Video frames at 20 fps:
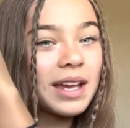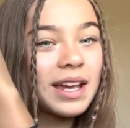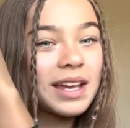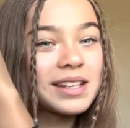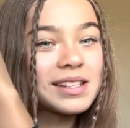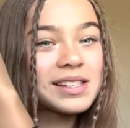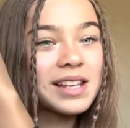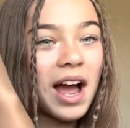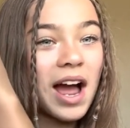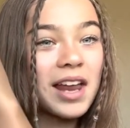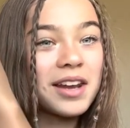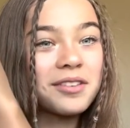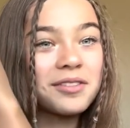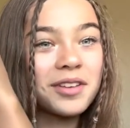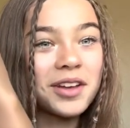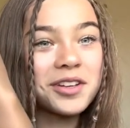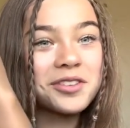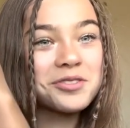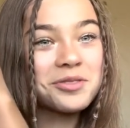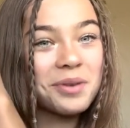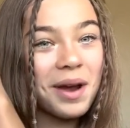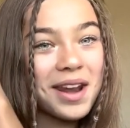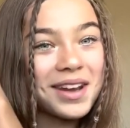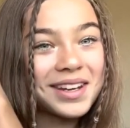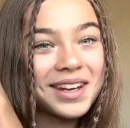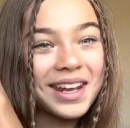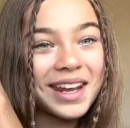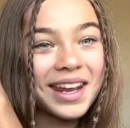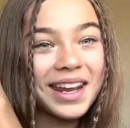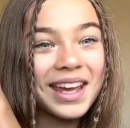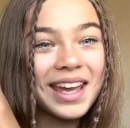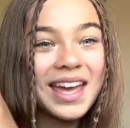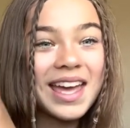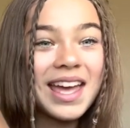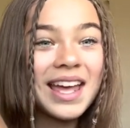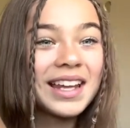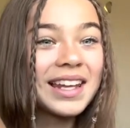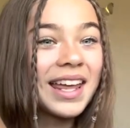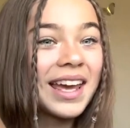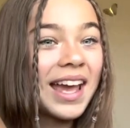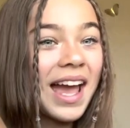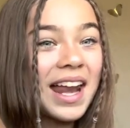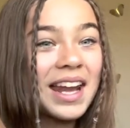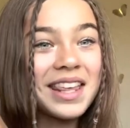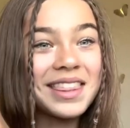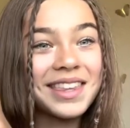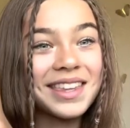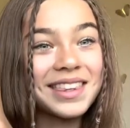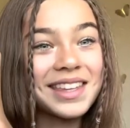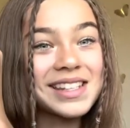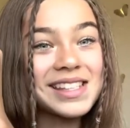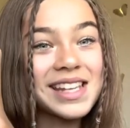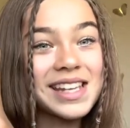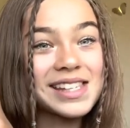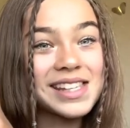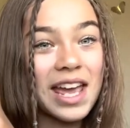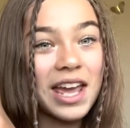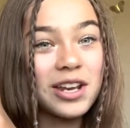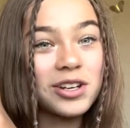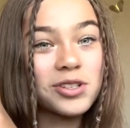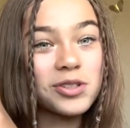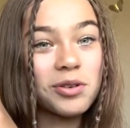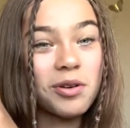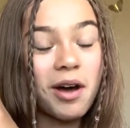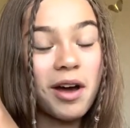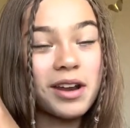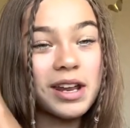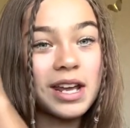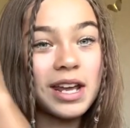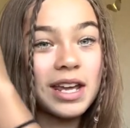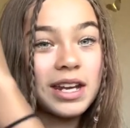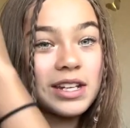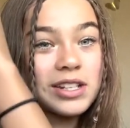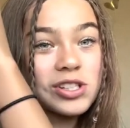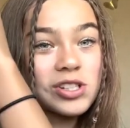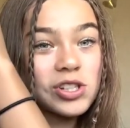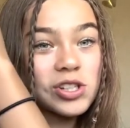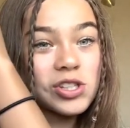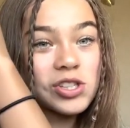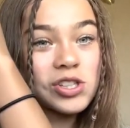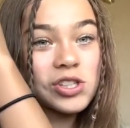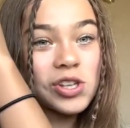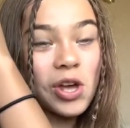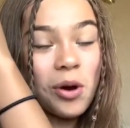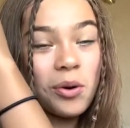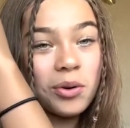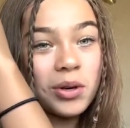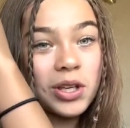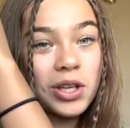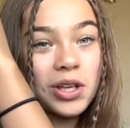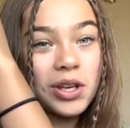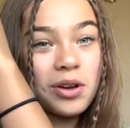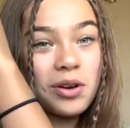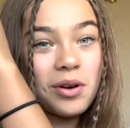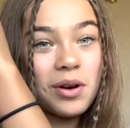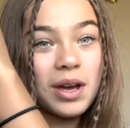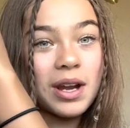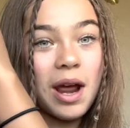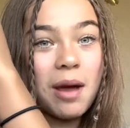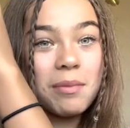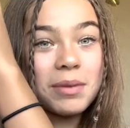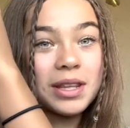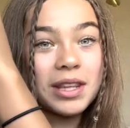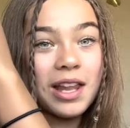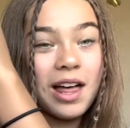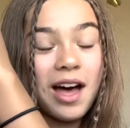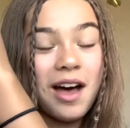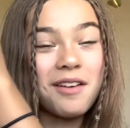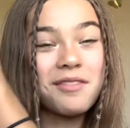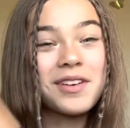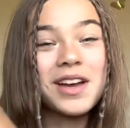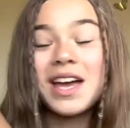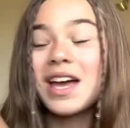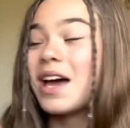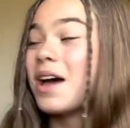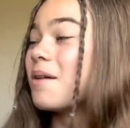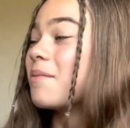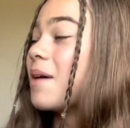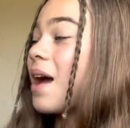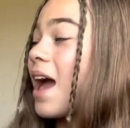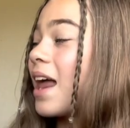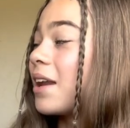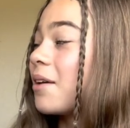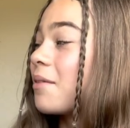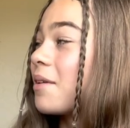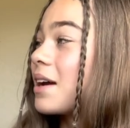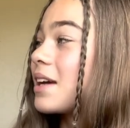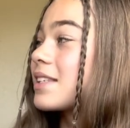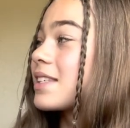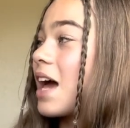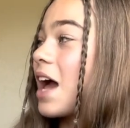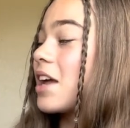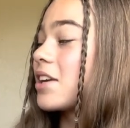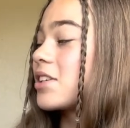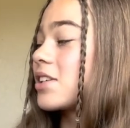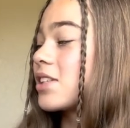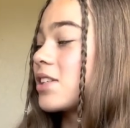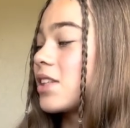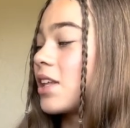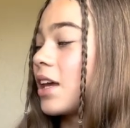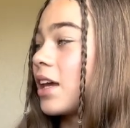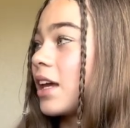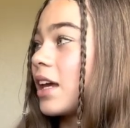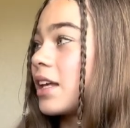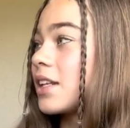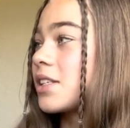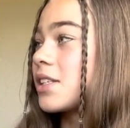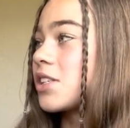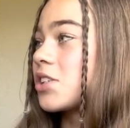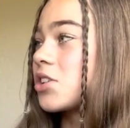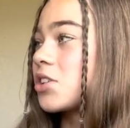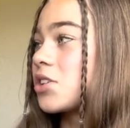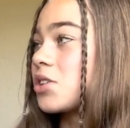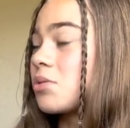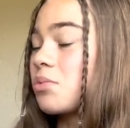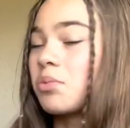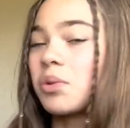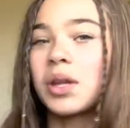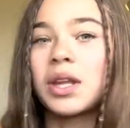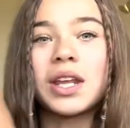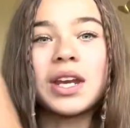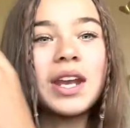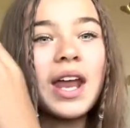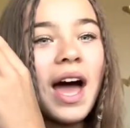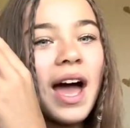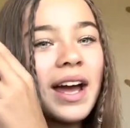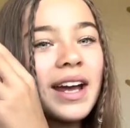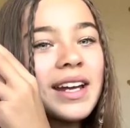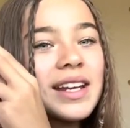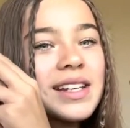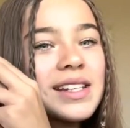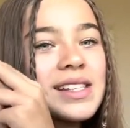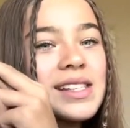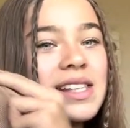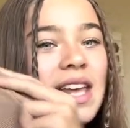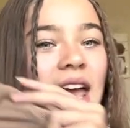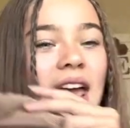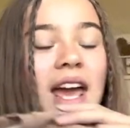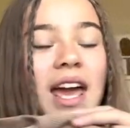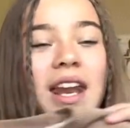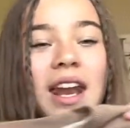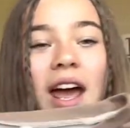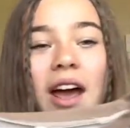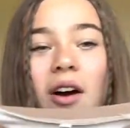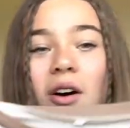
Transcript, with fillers: is kind of like trending, like anything that says angel on it, and it's just so cute and I'm in love. But anyways, I just think it's just really nice, and I